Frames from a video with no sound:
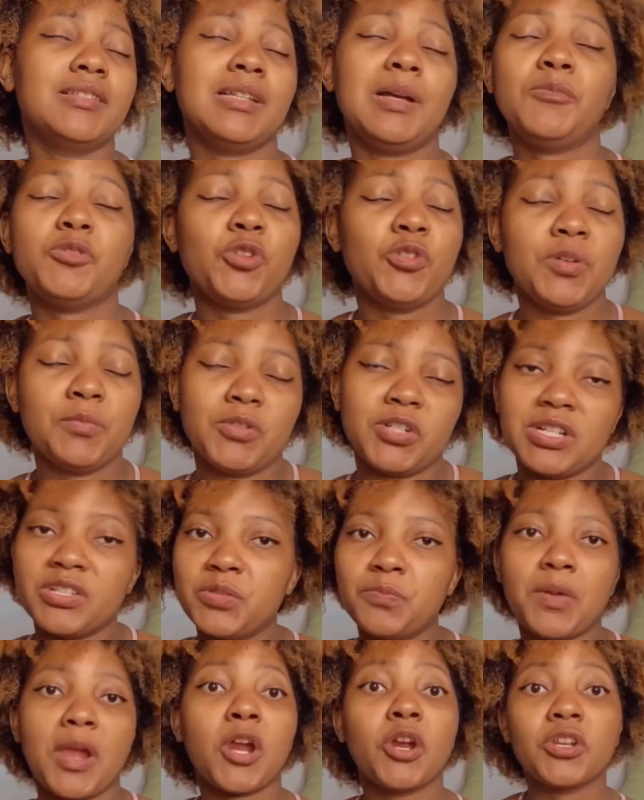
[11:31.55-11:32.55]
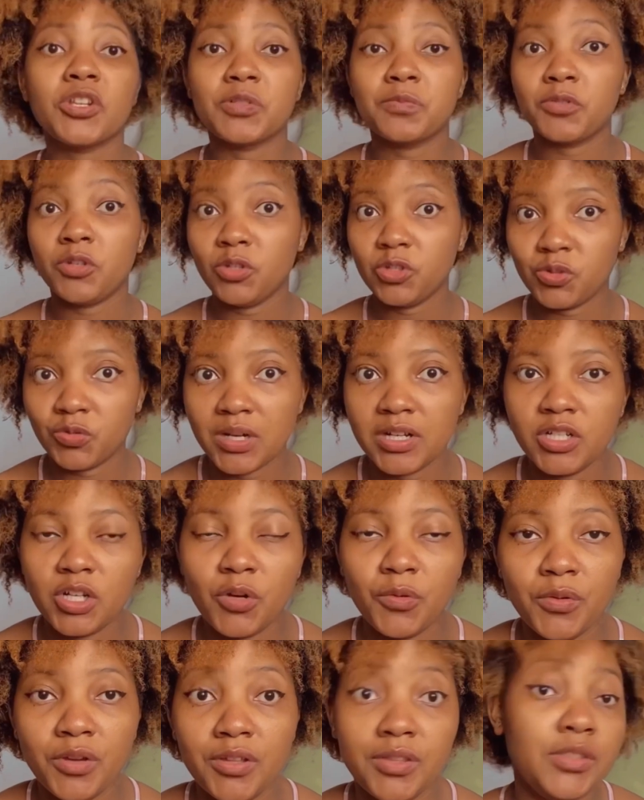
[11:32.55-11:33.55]
I'm talking about asparagus because right
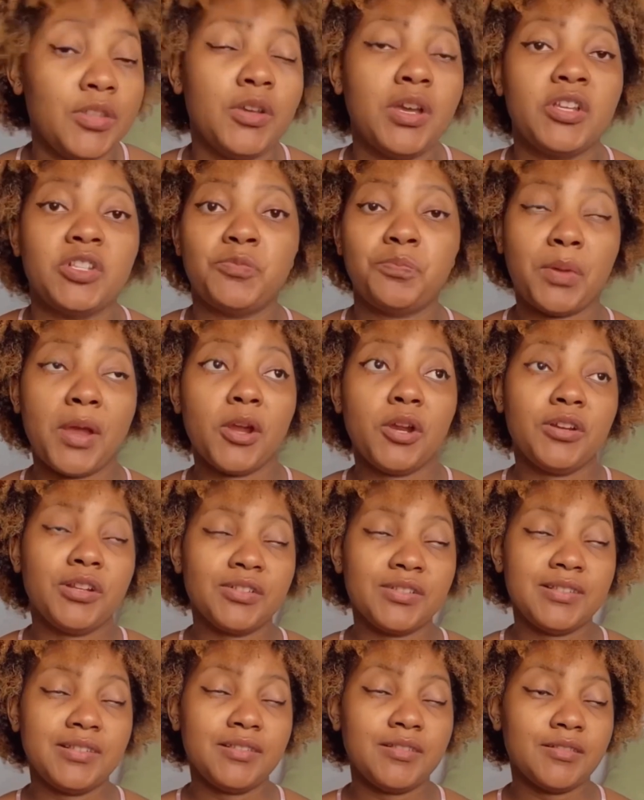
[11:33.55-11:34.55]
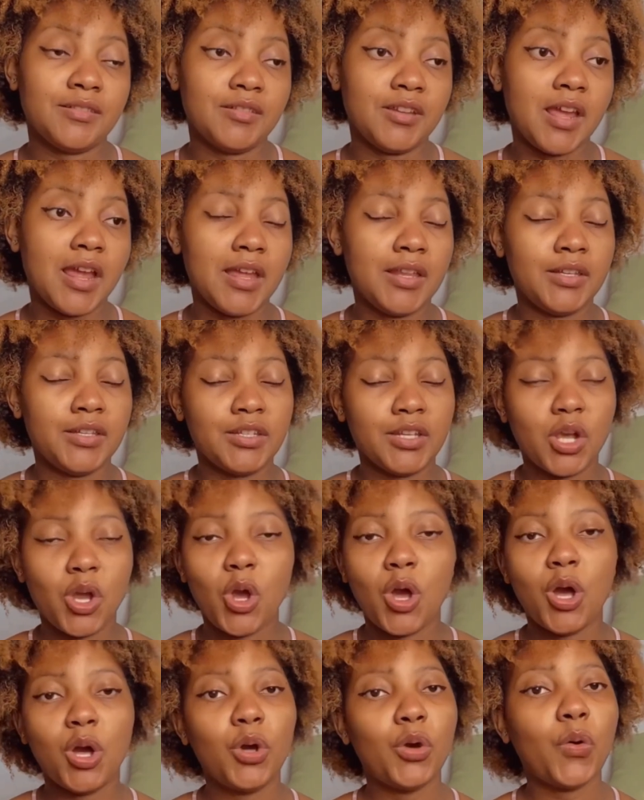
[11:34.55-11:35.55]
now we're in the asparagus season, and
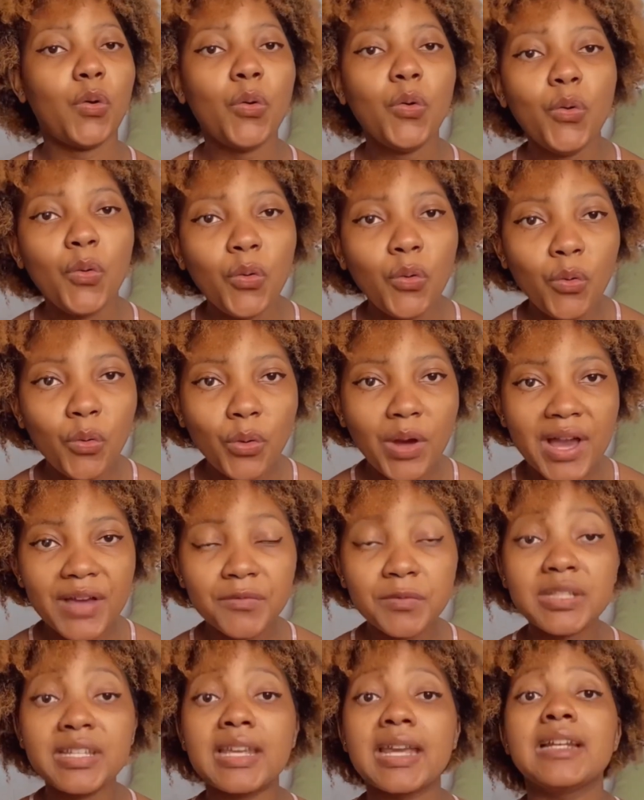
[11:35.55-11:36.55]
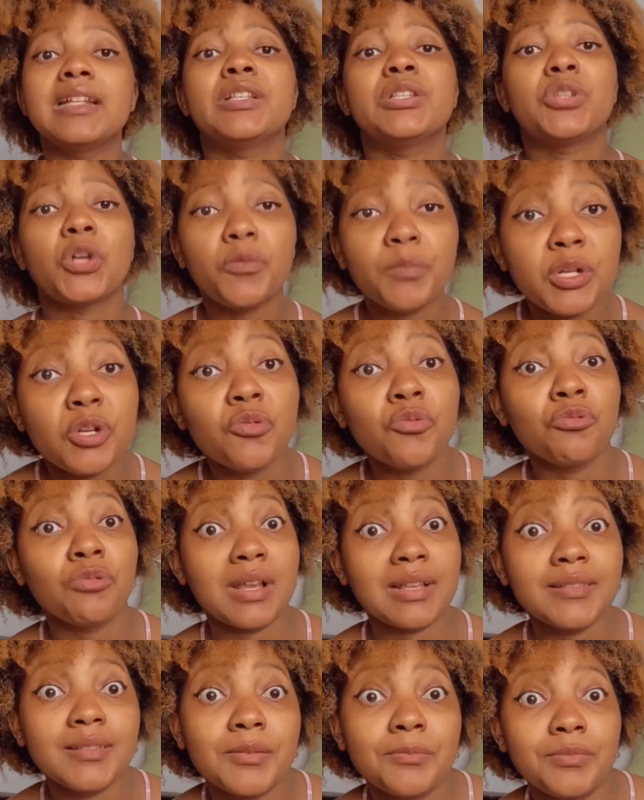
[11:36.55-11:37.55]
whoo, I've been getting so many
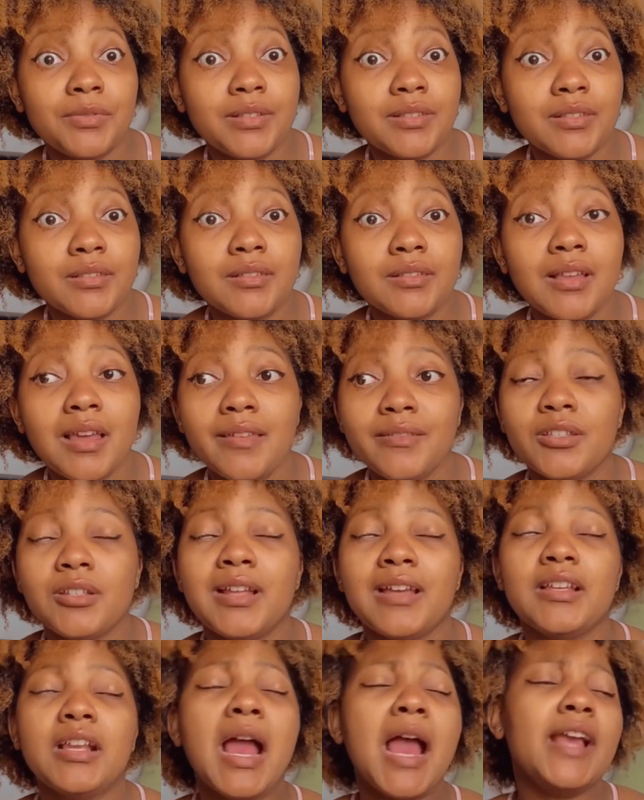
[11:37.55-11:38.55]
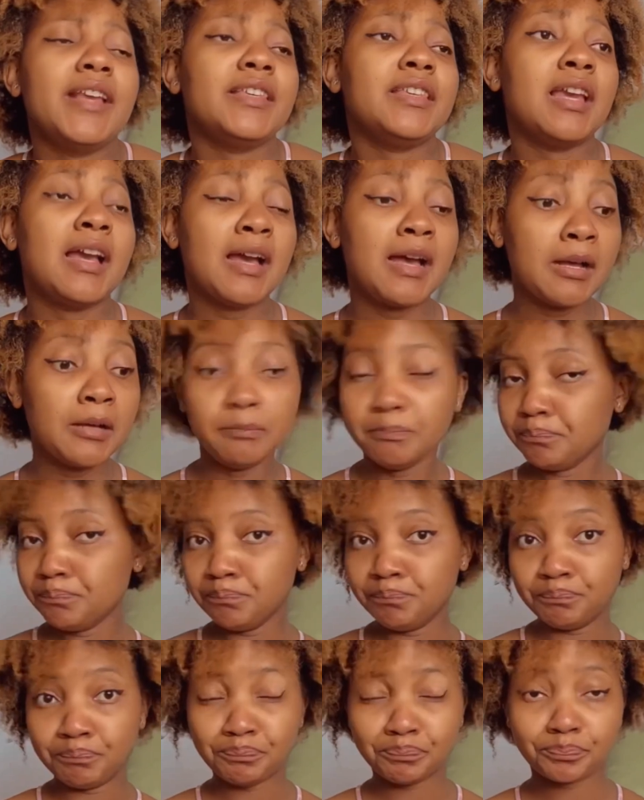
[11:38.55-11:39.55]
recipes. Like, yeah,
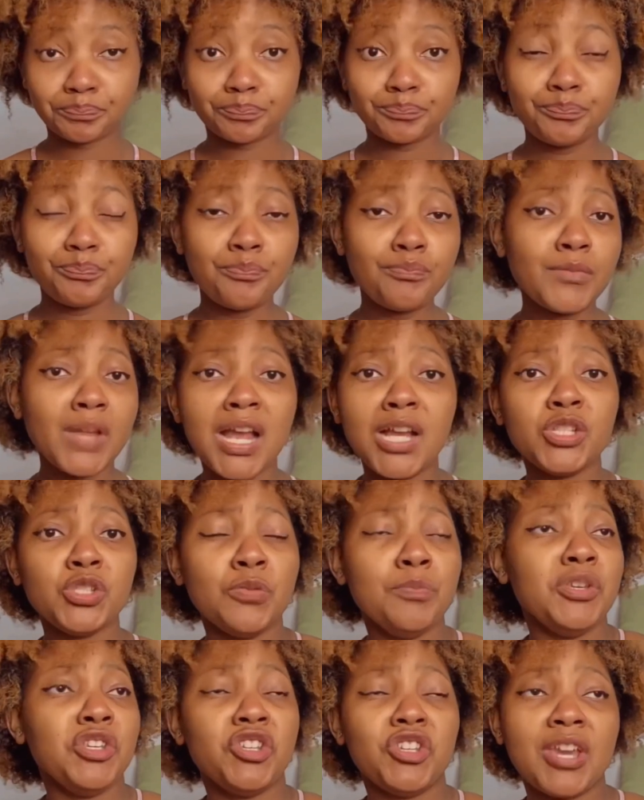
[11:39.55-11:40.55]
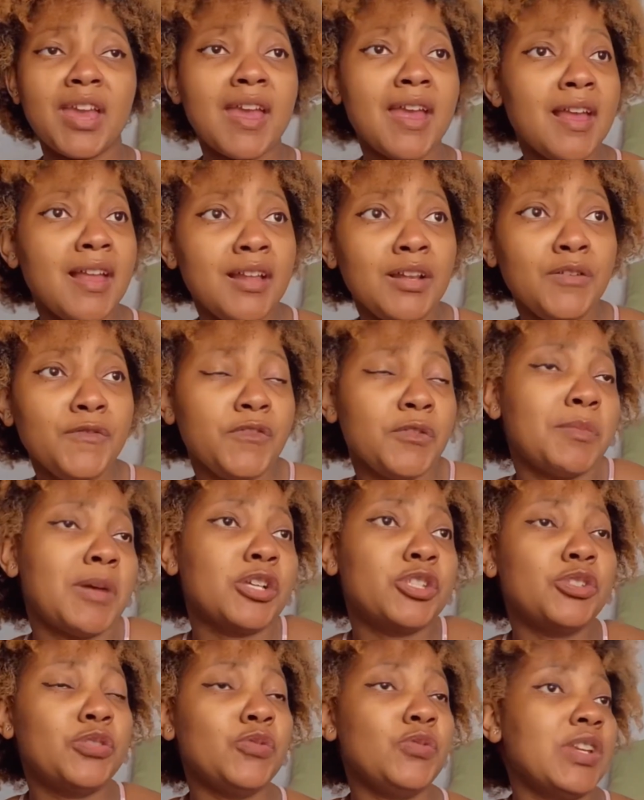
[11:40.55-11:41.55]
also Michelle, wie
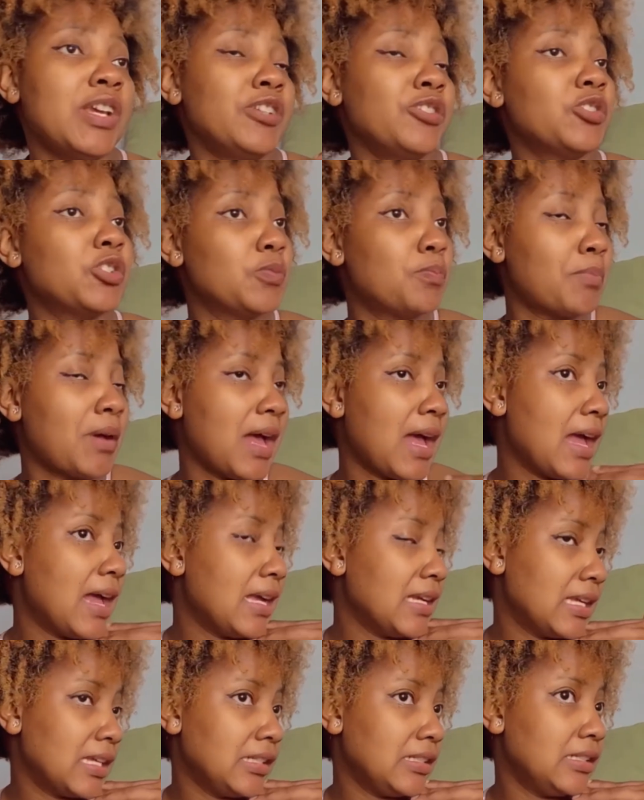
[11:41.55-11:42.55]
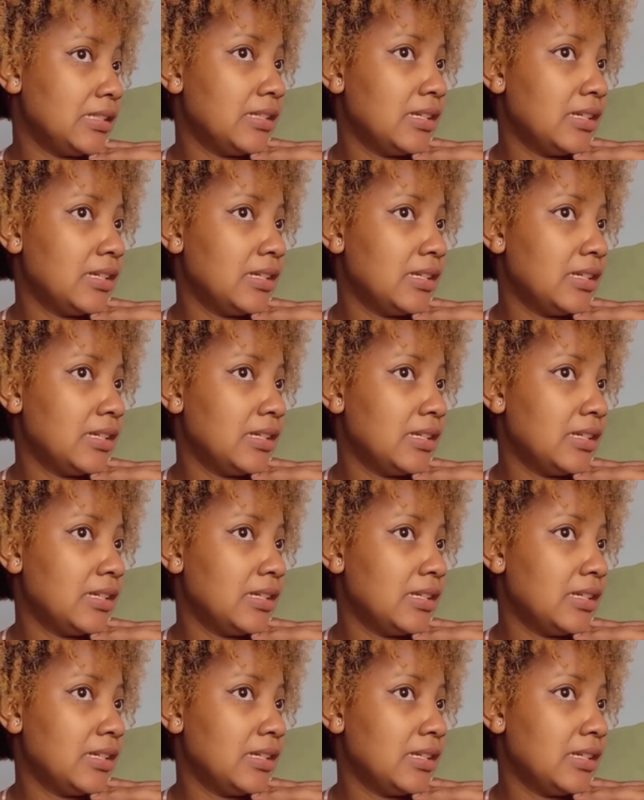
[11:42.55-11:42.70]
machst du dein Spargel?